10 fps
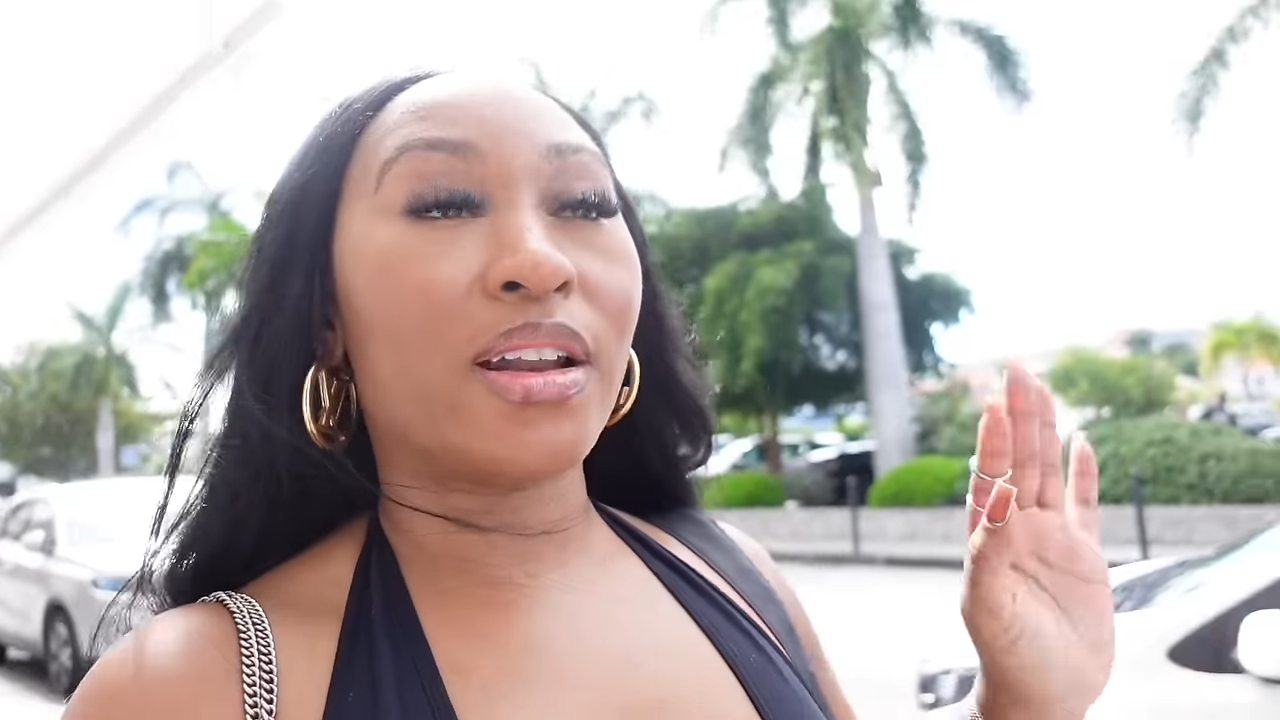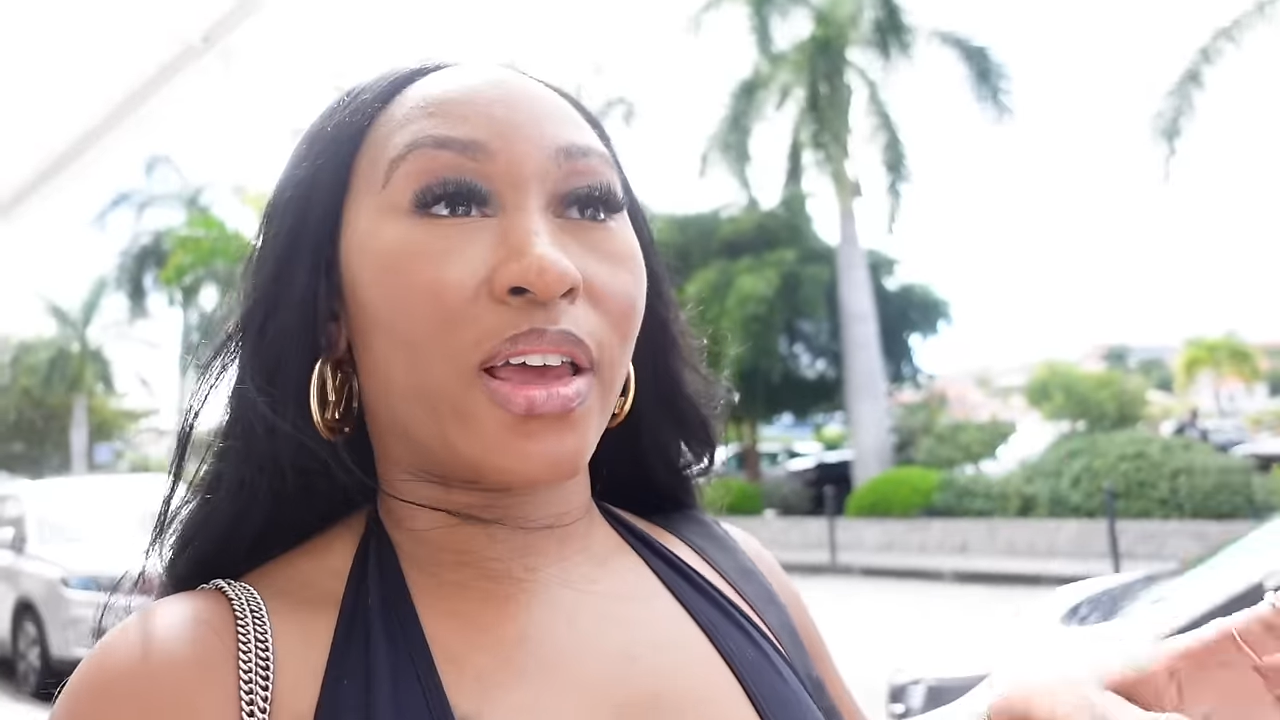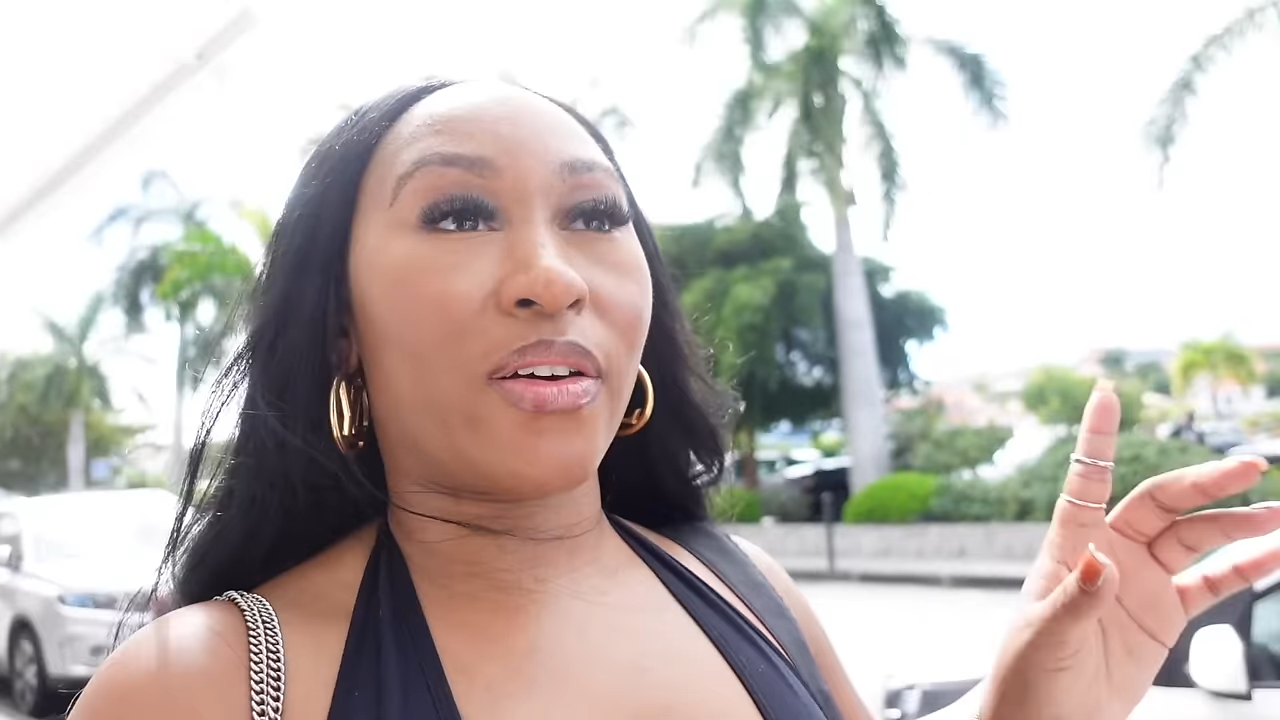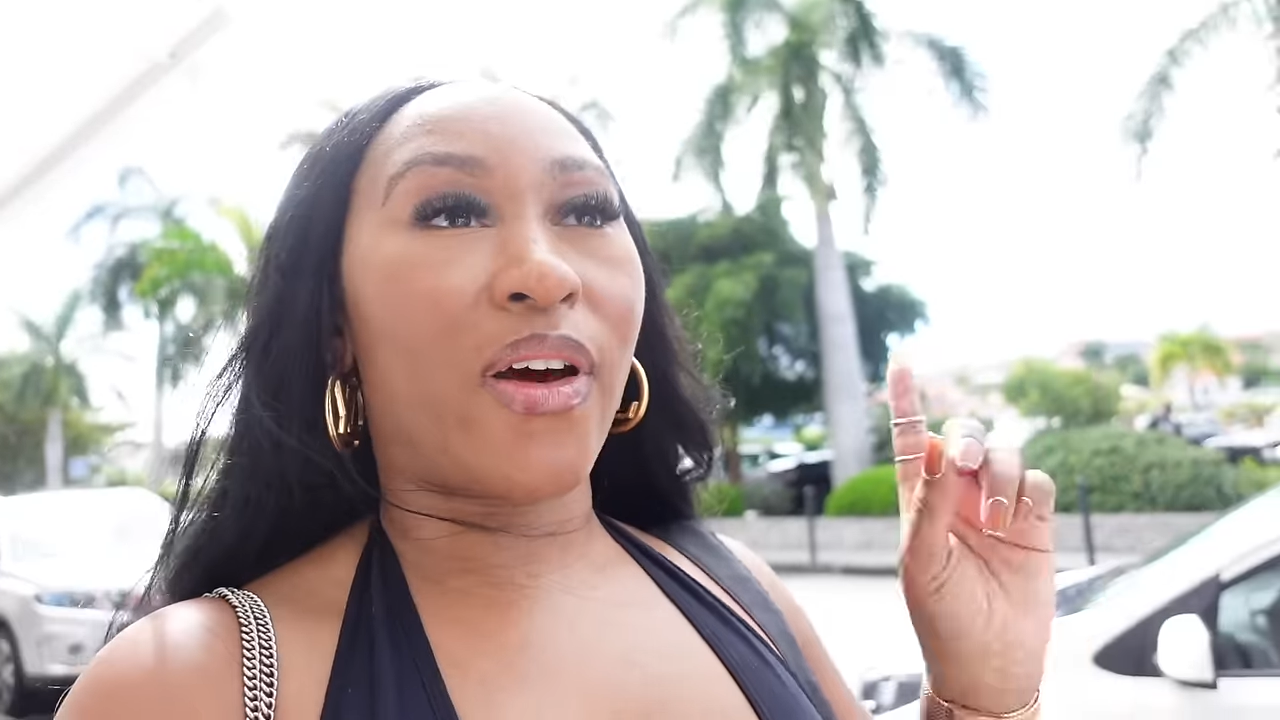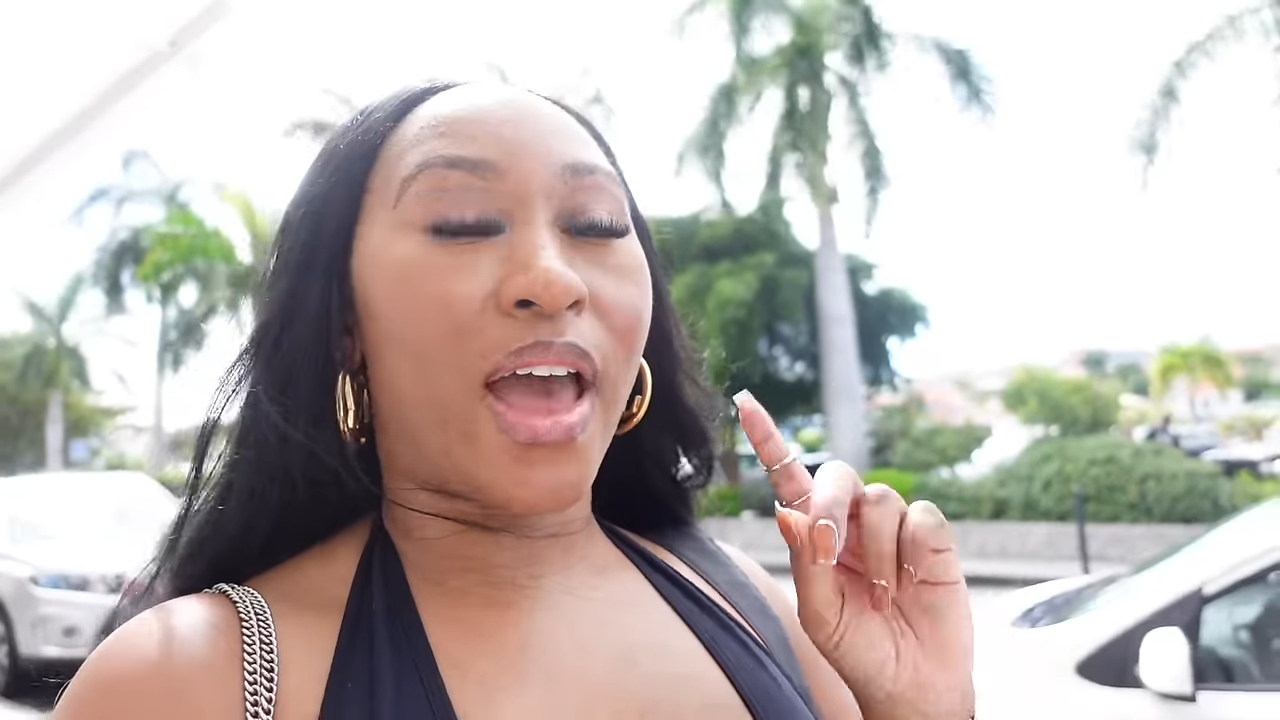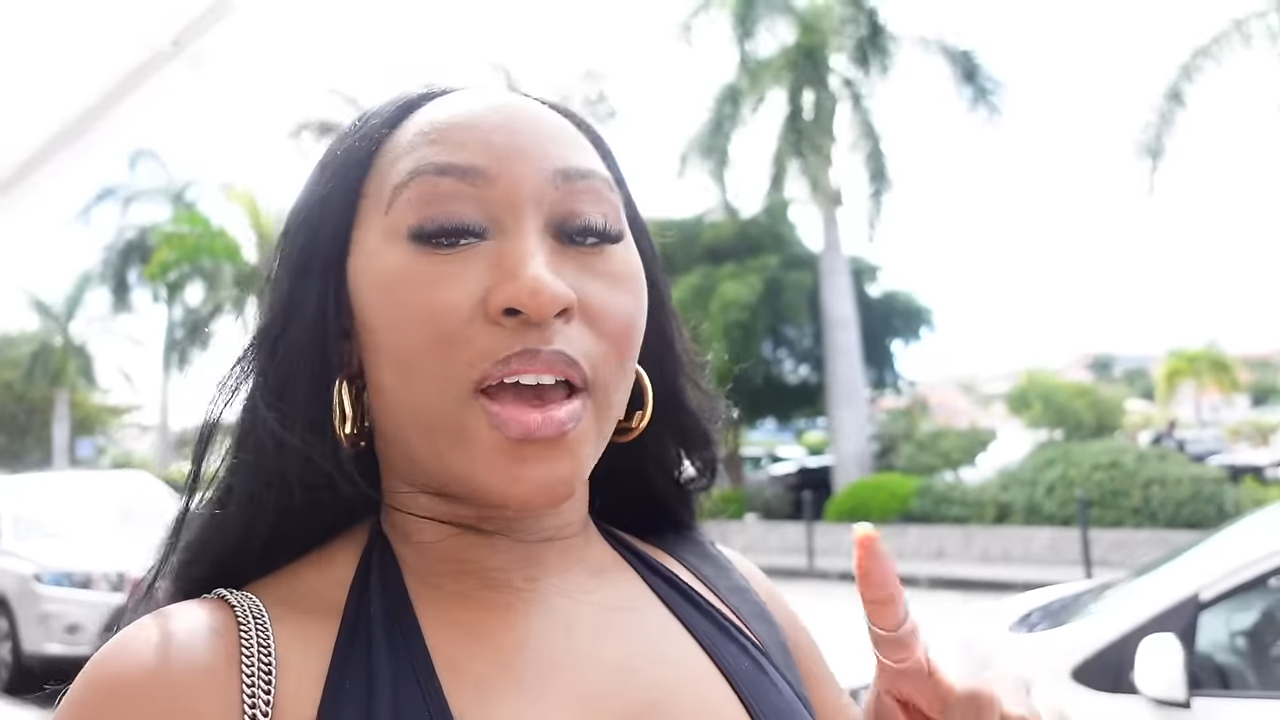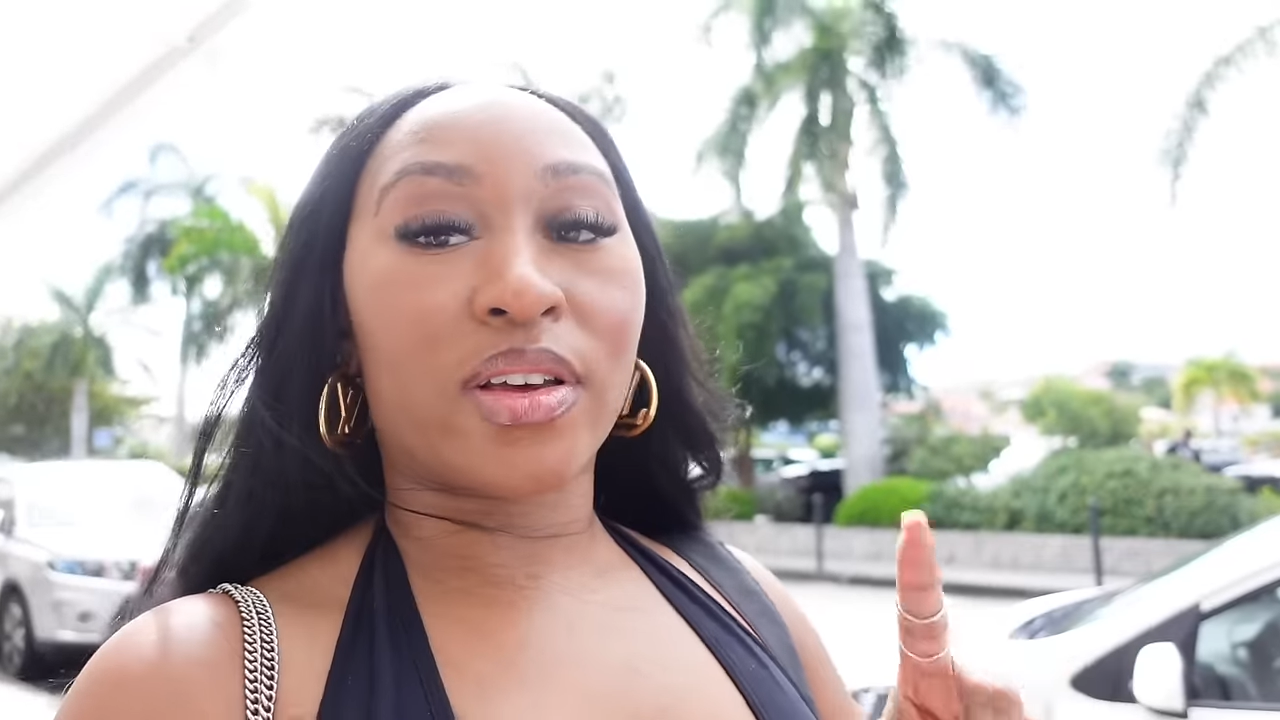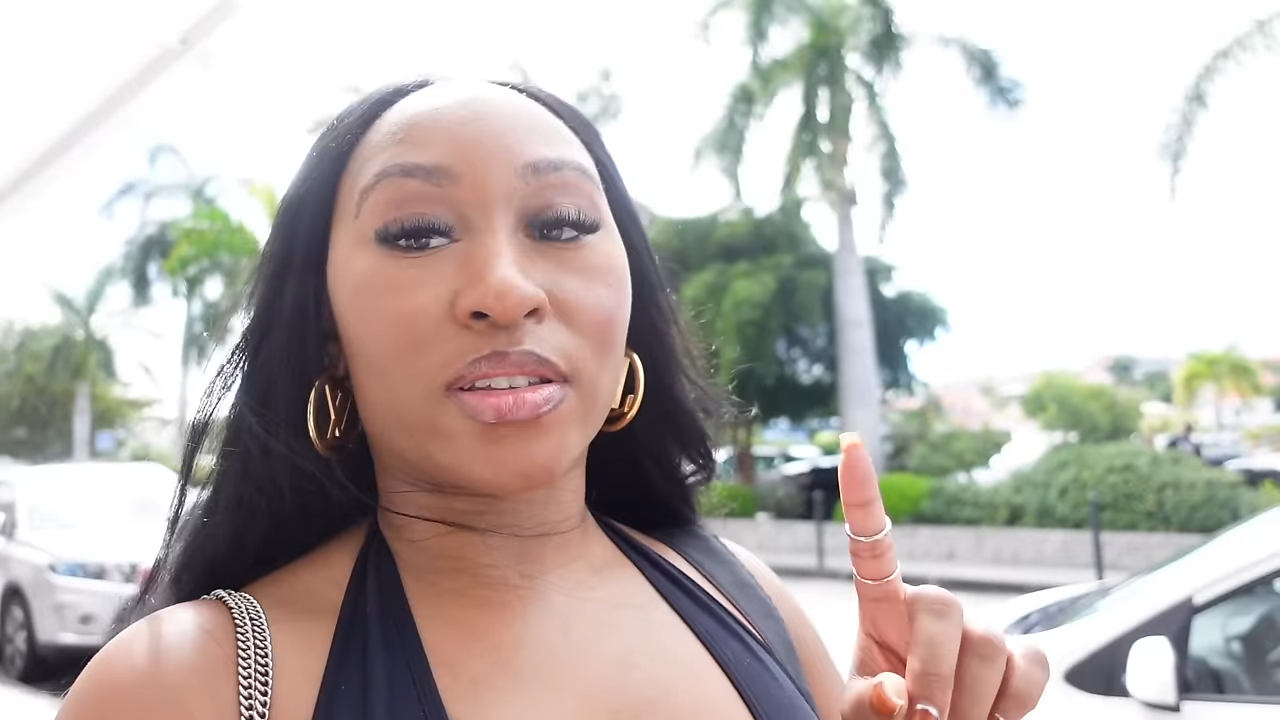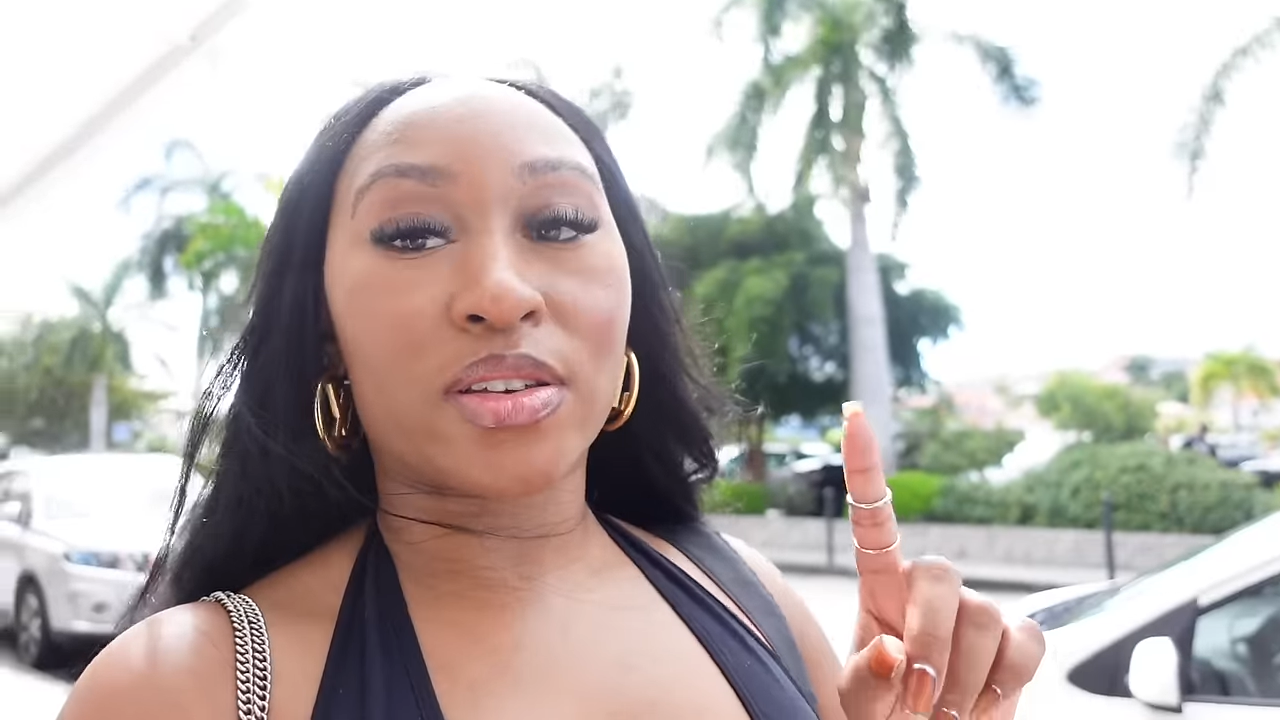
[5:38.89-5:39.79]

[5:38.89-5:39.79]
if I haven't